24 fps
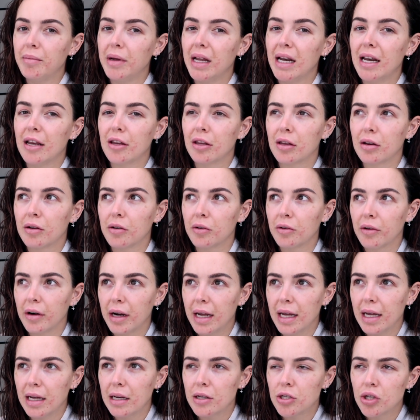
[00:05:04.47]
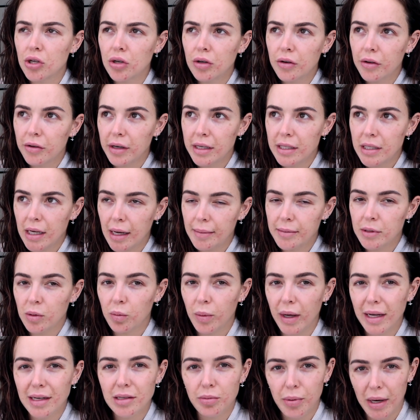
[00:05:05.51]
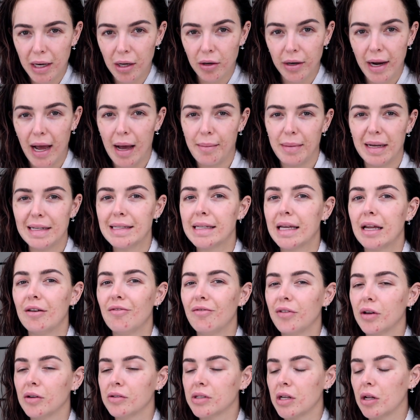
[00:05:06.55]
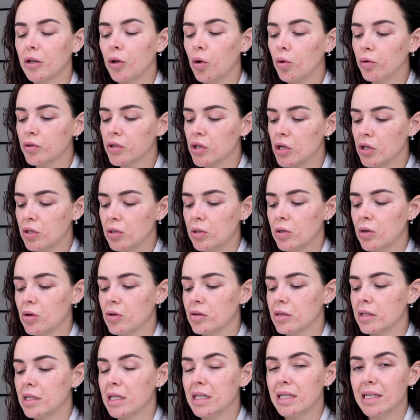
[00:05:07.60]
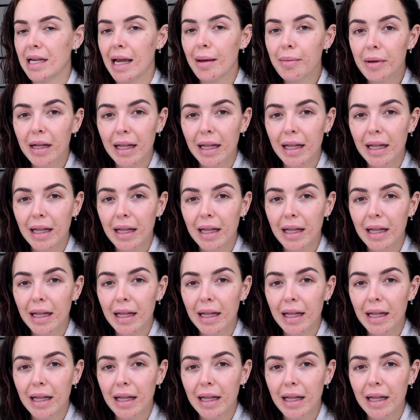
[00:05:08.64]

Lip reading: but 2 to 3 times a week, depending on how my skin feels, I'll also use the deep